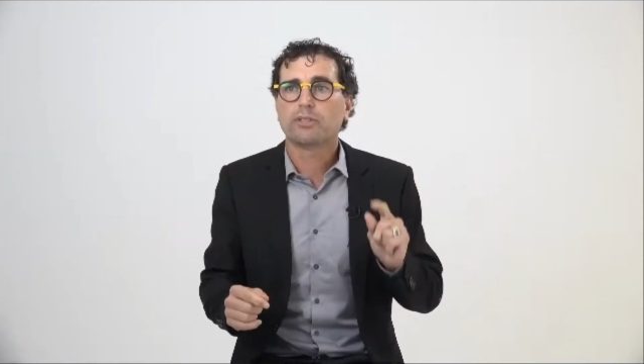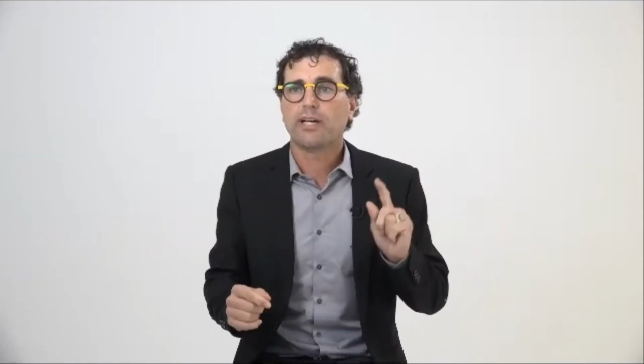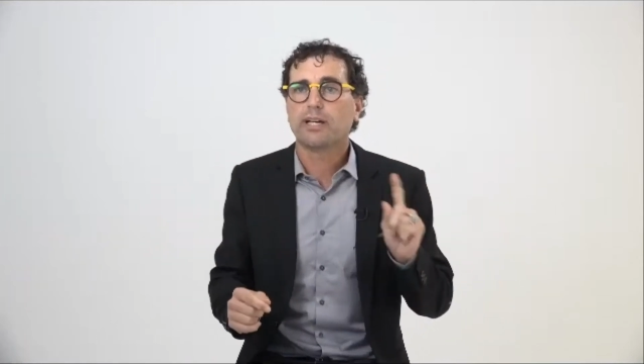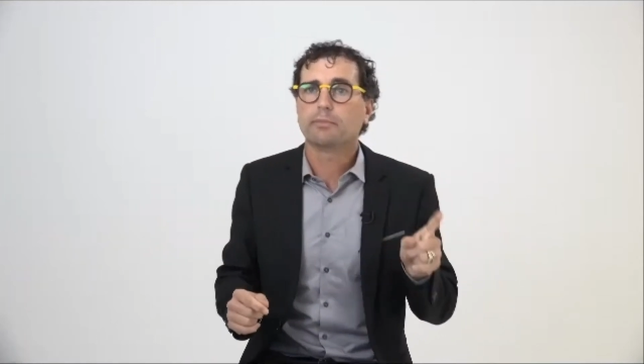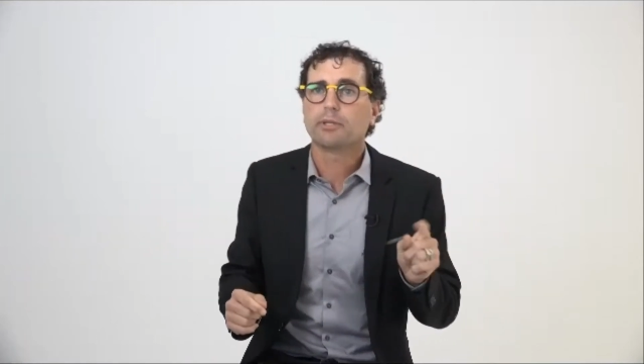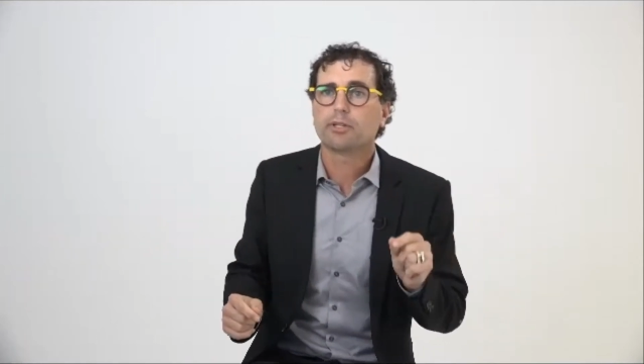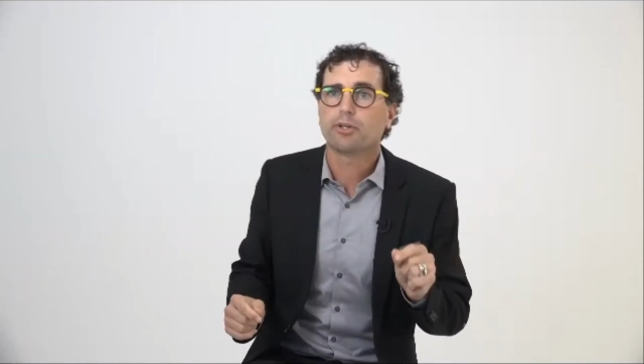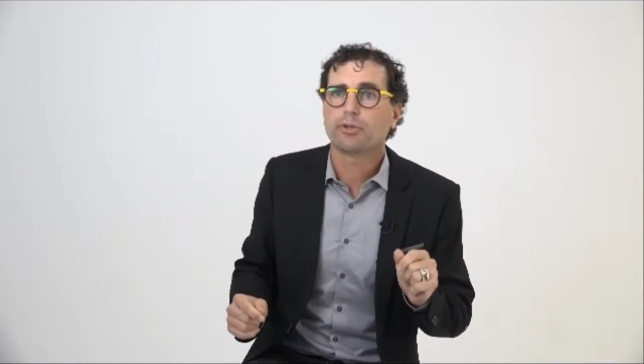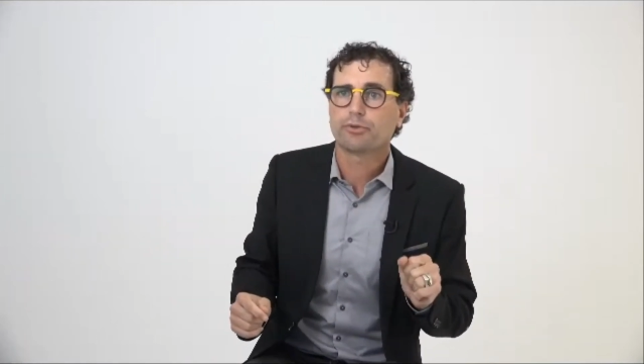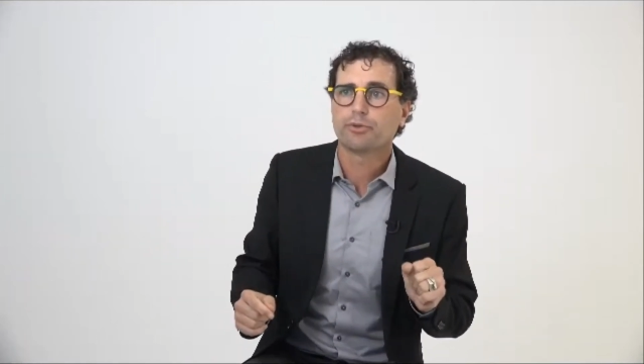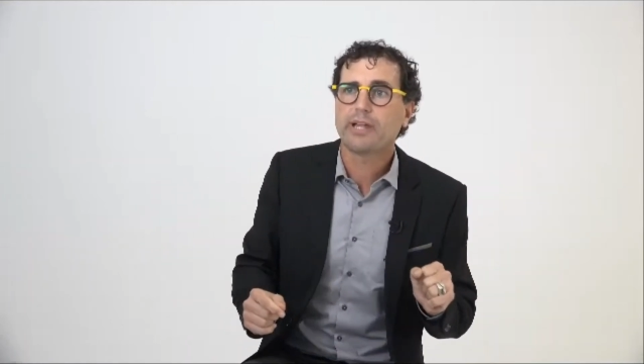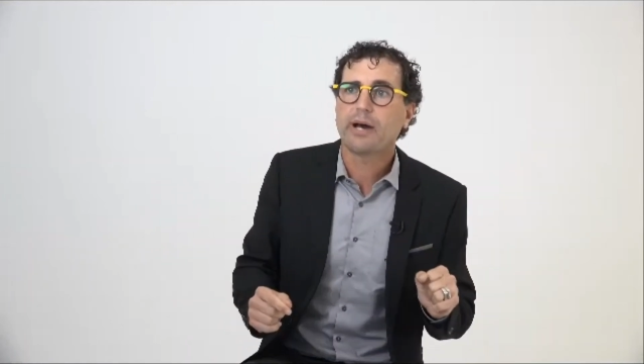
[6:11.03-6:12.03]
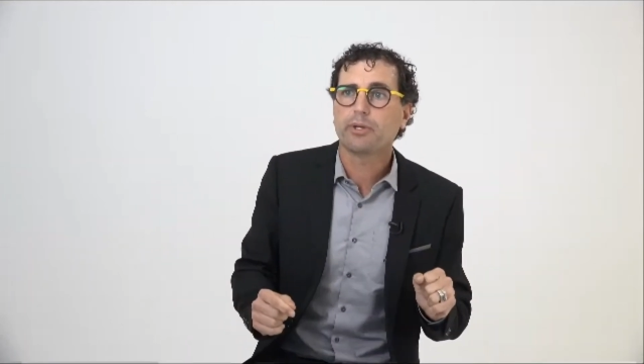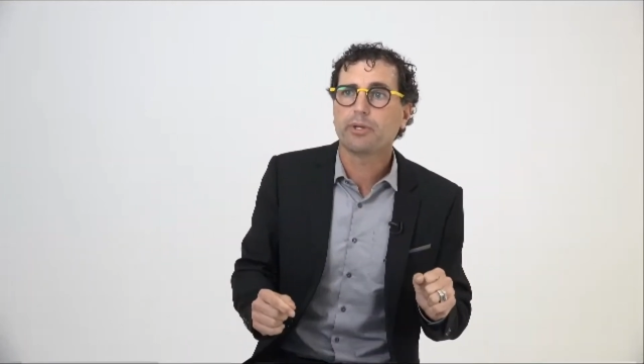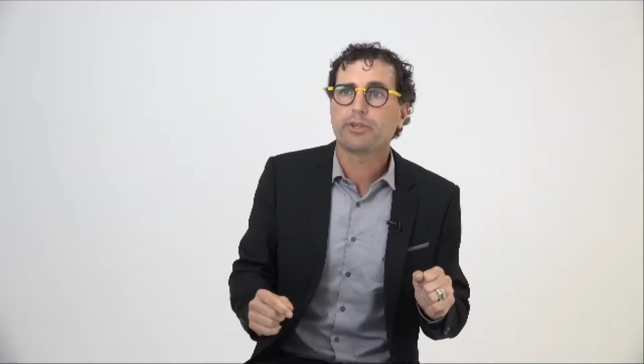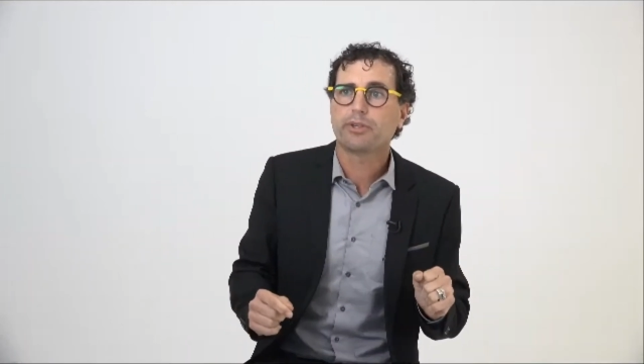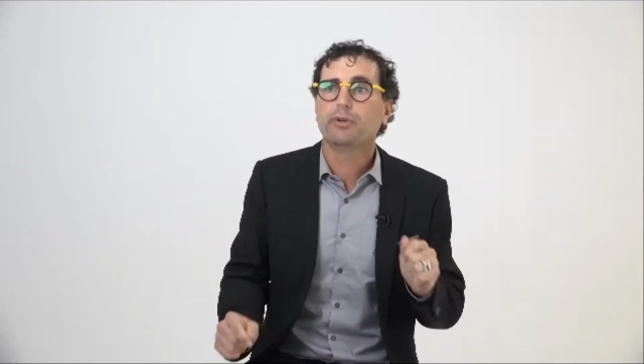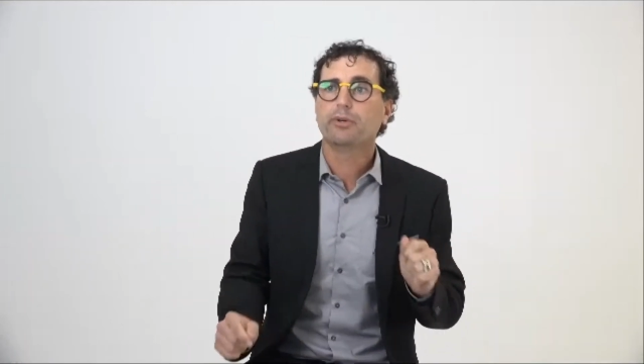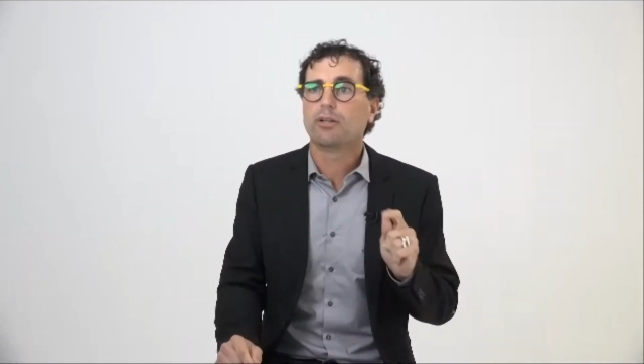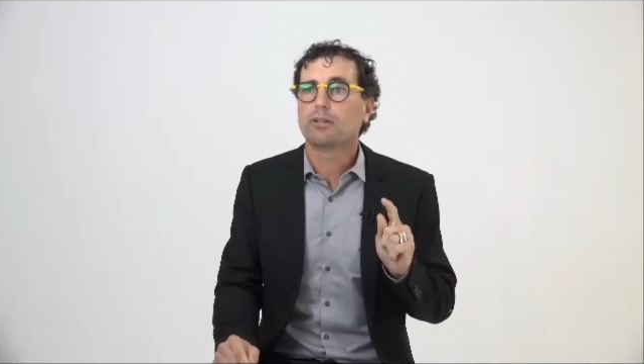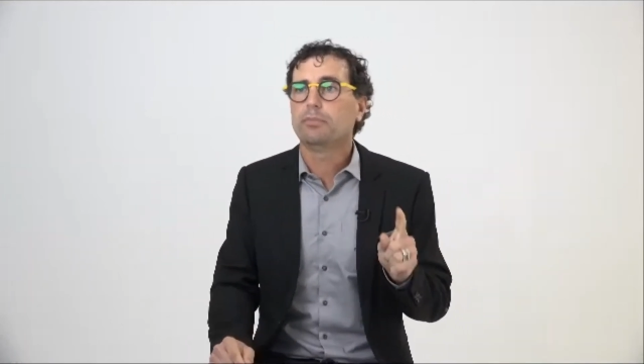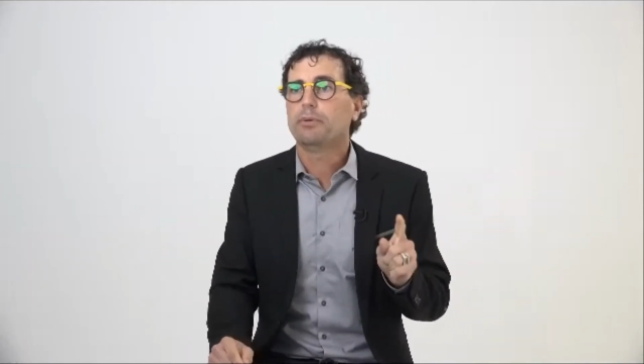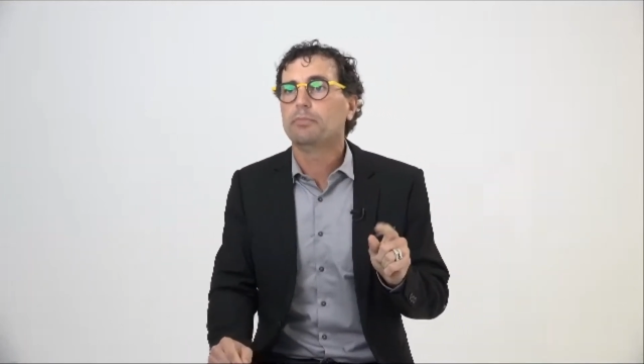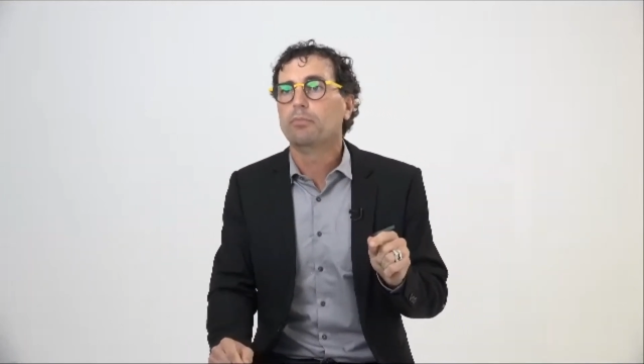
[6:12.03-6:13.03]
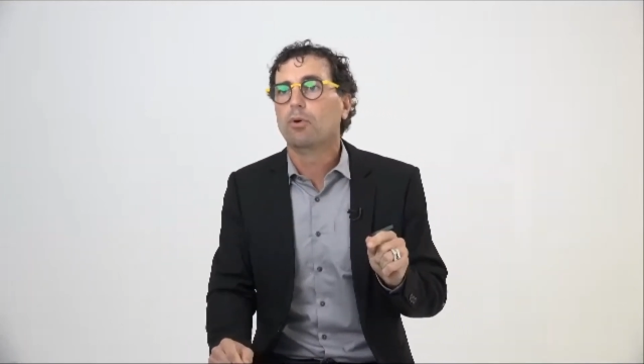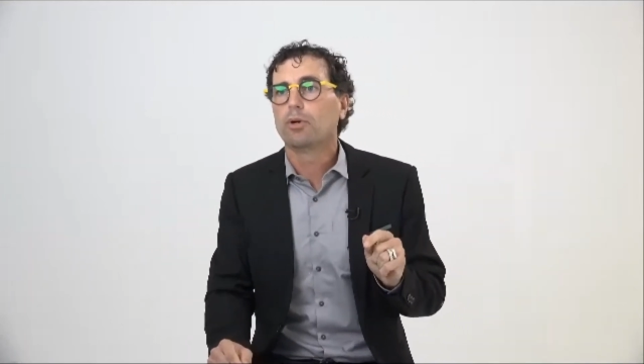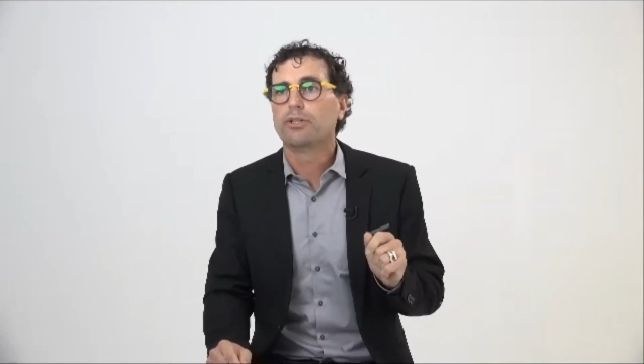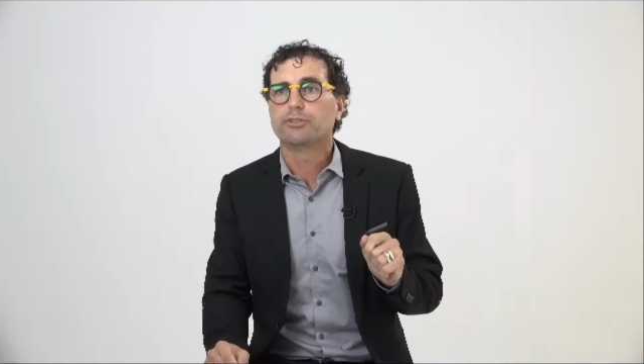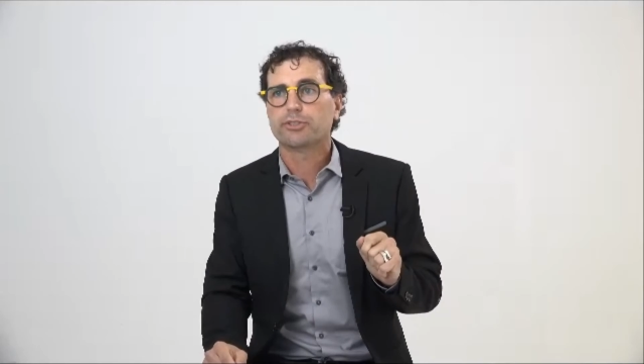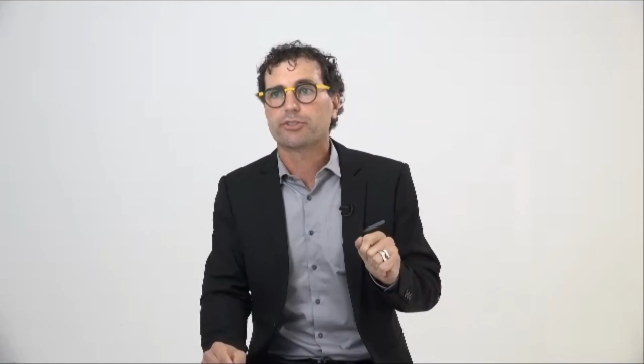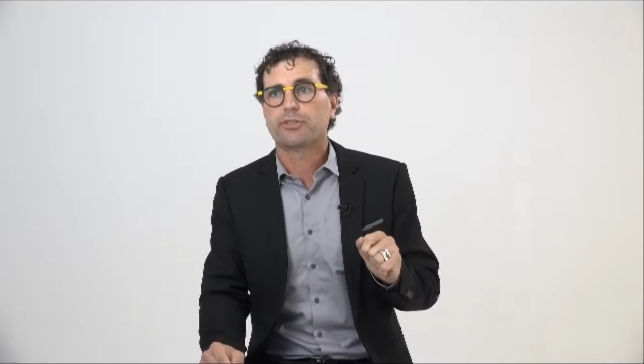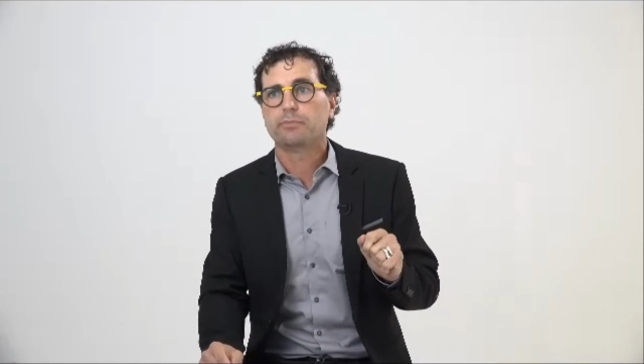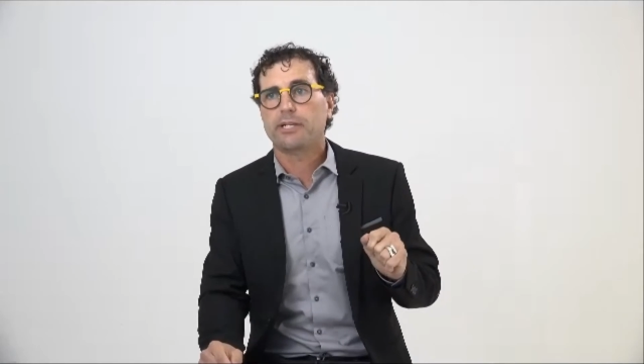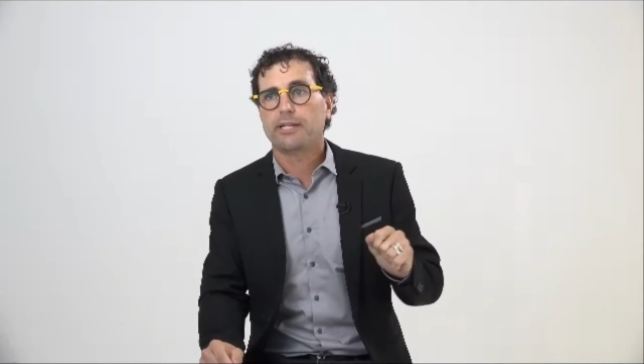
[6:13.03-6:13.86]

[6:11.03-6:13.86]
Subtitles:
and I'm going to go through that with you a little bit more in just a minute.